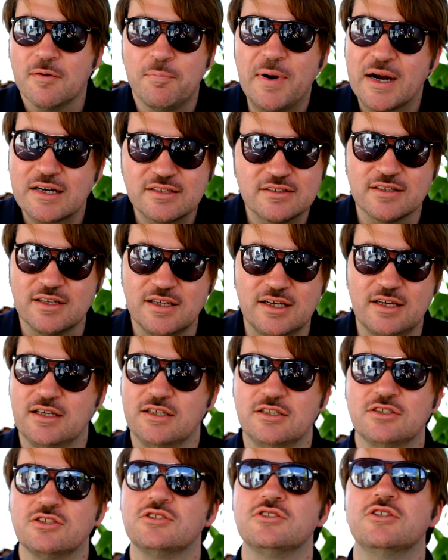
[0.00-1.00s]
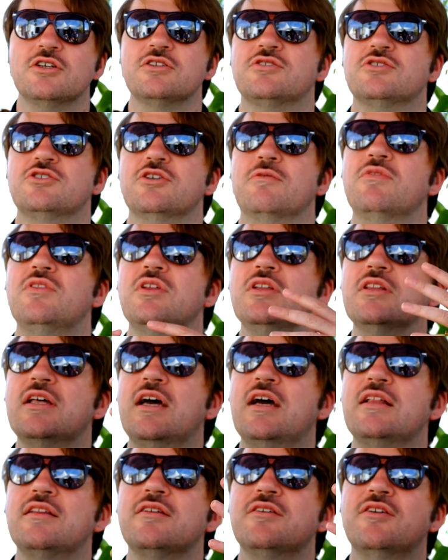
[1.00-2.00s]
apart, it is not
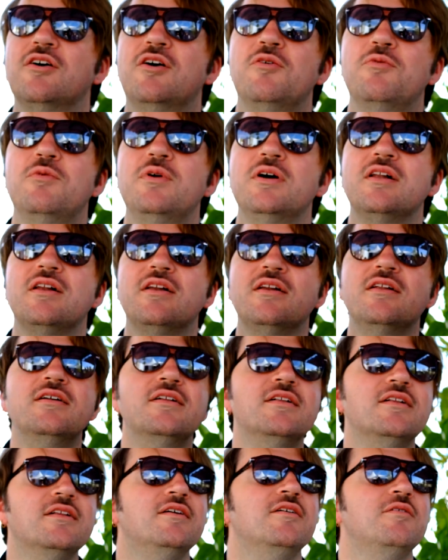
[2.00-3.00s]
something that, you know, will